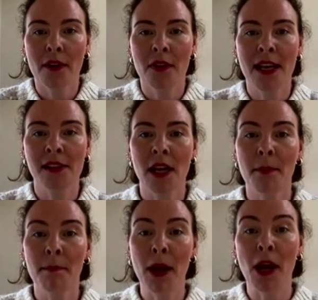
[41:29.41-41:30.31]

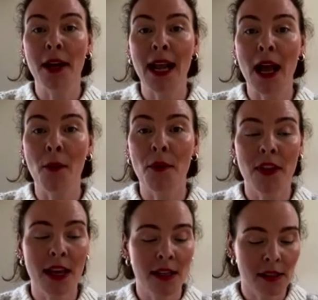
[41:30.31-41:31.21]
So things like
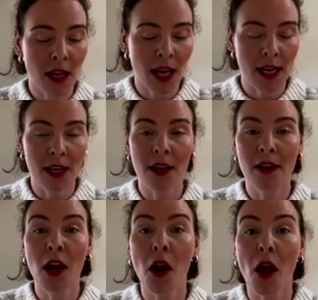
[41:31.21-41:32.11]
burnout, things like
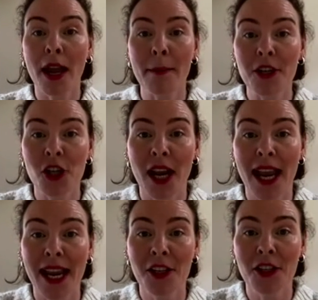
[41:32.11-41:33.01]
climate
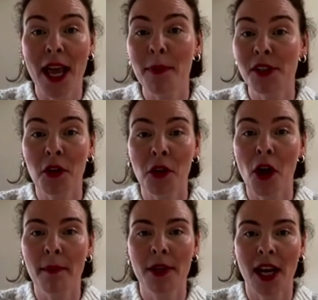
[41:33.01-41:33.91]
change. The episode on
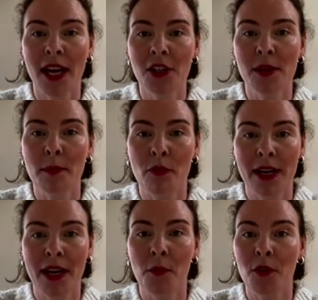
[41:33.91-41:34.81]
climate change is
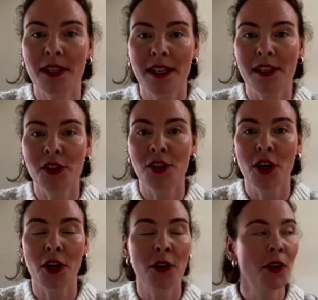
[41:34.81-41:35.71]
a brilliant
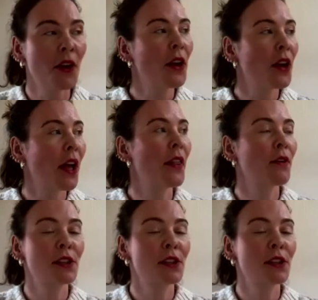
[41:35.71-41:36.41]
one to listen to.